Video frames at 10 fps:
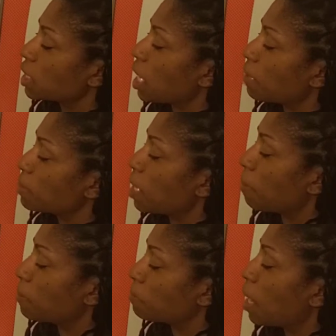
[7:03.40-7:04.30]
times
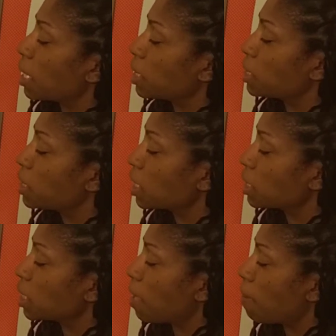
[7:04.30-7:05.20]
m minus
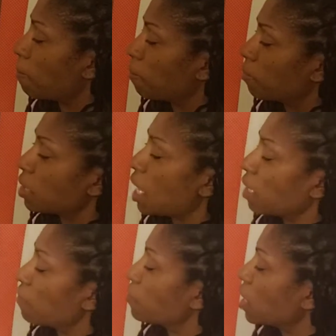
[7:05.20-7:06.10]
6m.
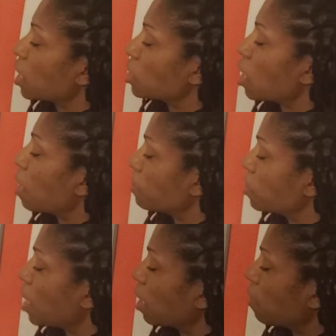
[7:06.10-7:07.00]
Negative 6 times
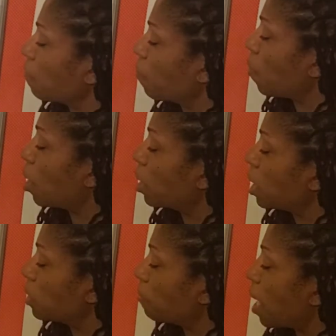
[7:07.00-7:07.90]
negative 1
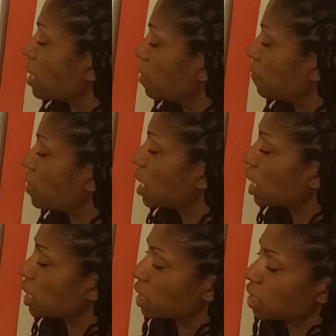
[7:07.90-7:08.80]
is positive
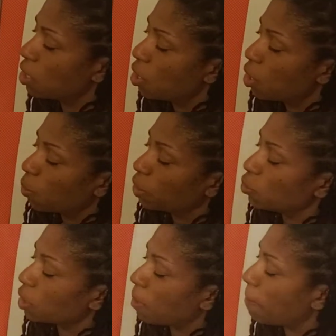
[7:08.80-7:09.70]
6. When
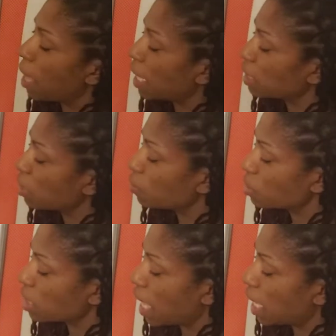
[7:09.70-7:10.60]
you combine those
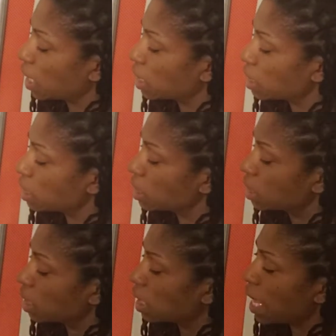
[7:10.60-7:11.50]
things,
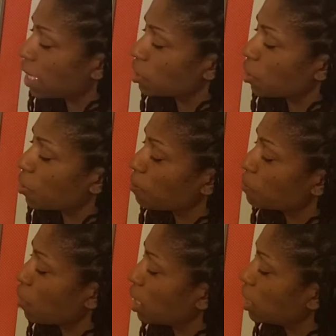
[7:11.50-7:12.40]
the like
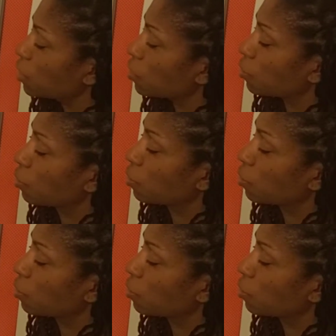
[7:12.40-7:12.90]
terms right here,